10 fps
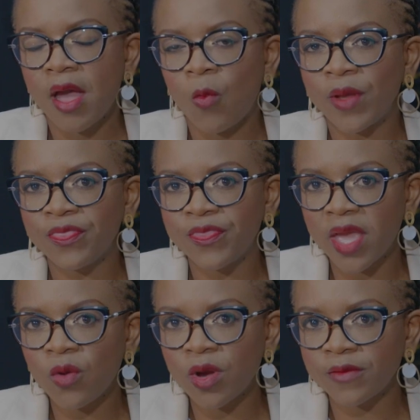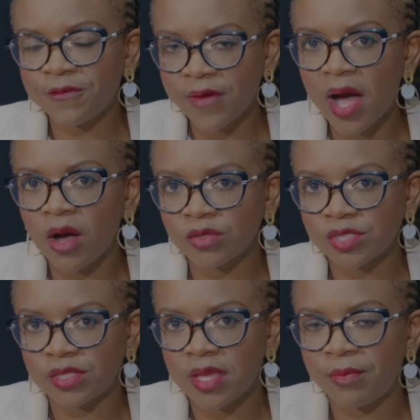when they were
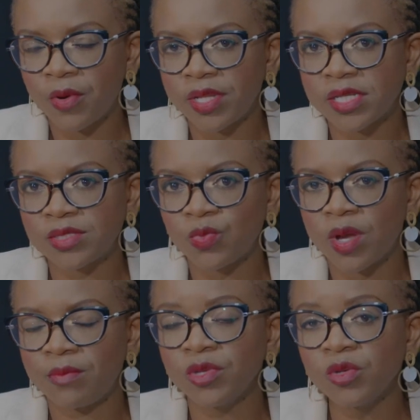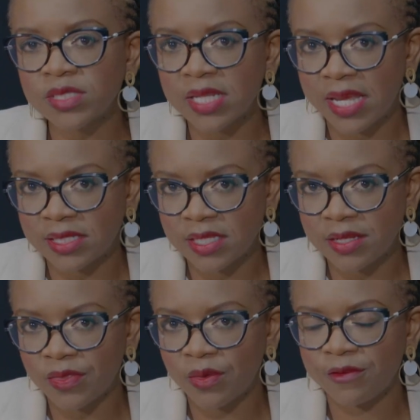found, their bodies were
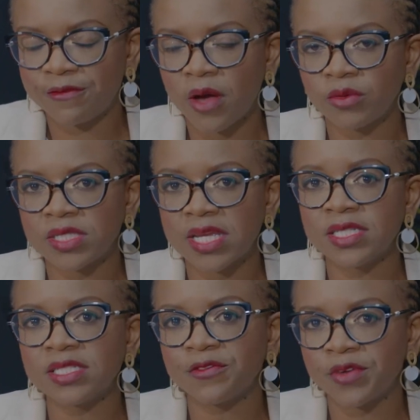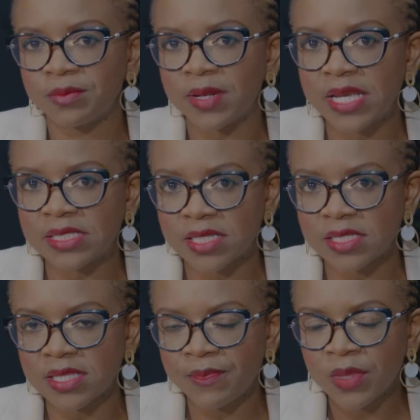mutilated and they were found in different
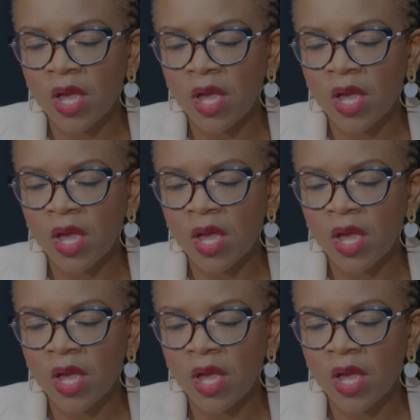places.